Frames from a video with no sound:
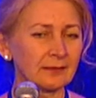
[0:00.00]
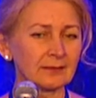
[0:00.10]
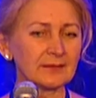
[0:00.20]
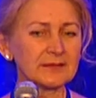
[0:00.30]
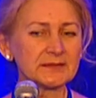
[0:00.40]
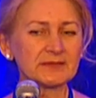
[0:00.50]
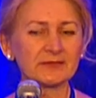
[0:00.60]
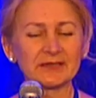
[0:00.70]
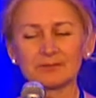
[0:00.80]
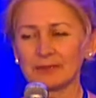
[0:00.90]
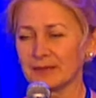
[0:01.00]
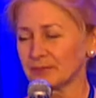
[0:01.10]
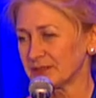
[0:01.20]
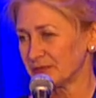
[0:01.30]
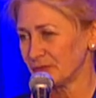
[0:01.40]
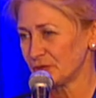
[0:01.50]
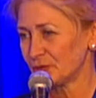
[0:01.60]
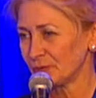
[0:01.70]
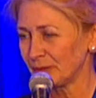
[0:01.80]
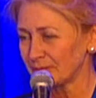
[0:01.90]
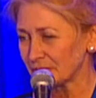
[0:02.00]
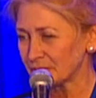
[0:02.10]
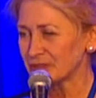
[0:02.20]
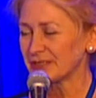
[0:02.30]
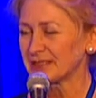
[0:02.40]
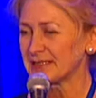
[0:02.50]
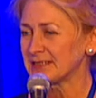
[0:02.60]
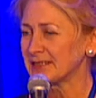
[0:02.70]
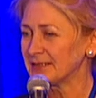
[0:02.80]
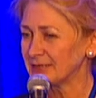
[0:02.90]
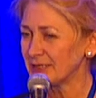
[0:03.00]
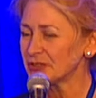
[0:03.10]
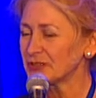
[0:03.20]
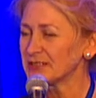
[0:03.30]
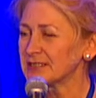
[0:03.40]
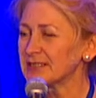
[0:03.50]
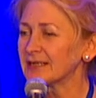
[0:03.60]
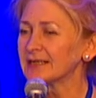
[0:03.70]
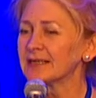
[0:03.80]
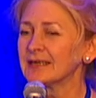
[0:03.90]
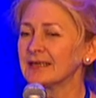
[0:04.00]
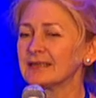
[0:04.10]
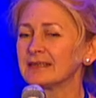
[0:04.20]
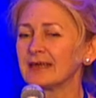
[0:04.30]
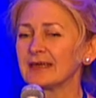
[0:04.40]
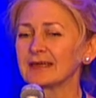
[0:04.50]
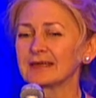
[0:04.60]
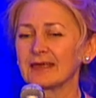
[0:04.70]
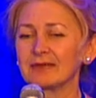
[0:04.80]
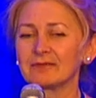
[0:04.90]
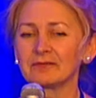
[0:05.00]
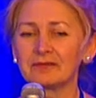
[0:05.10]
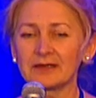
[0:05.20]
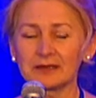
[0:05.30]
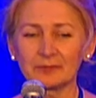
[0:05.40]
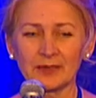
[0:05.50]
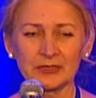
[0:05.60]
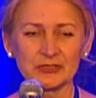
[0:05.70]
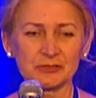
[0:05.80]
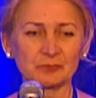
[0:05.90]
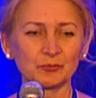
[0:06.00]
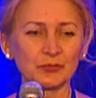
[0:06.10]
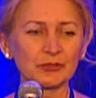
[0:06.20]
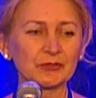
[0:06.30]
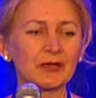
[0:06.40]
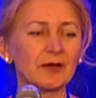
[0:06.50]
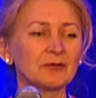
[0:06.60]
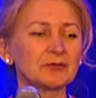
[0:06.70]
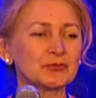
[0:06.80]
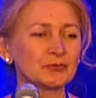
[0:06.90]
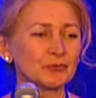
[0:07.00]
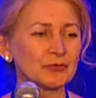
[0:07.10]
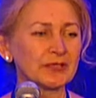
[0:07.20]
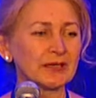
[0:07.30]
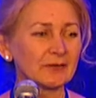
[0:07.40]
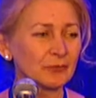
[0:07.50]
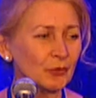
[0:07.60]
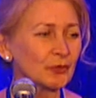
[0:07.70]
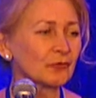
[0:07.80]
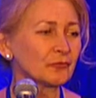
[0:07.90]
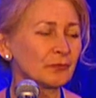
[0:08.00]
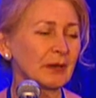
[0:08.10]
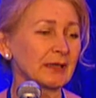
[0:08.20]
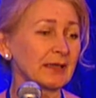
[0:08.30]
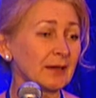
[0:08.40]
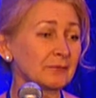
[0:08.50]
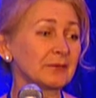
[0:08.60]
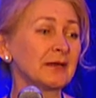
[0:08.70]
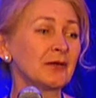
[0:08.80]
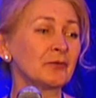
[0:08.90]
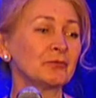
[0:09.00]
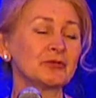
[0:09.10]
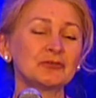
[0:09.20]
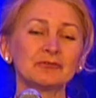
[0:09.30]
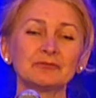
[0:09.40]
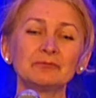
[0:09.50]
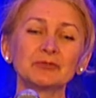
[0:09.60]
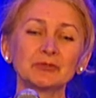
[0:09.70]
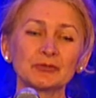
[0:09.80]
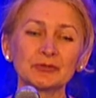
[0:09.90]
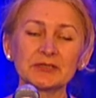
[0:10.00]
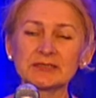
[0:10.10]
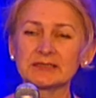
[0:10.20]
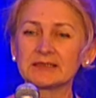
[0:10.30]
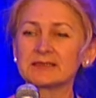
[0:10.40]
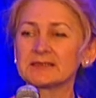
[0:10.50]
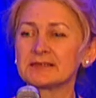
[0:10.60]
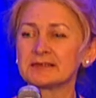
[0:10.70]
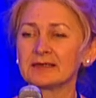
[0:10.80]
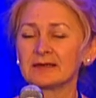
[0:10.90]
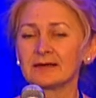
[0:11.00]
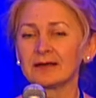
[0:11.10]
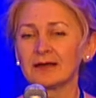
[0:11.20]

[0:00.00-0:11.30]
These three papers, which were published, as I said, in Nature and Cell, they gave very much support to the work of my lab, which we've been doing since the